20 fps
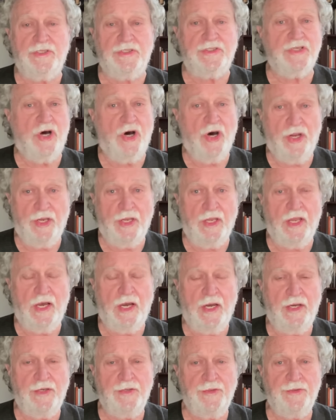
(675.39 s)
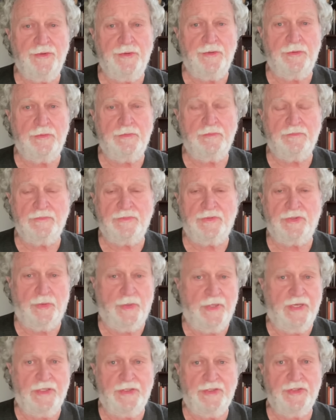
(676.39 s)
It's online. You
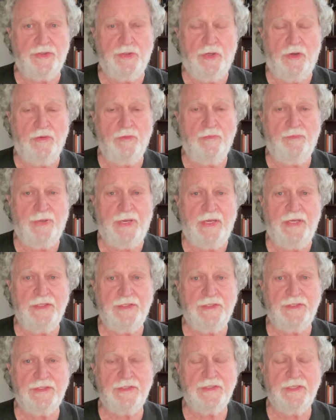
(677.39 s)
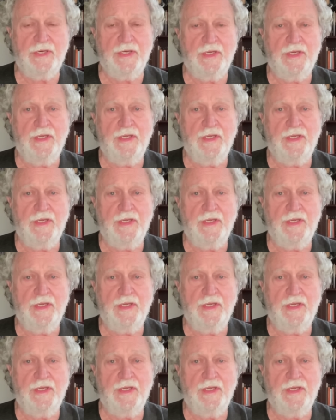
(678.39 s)
do it at your own pace.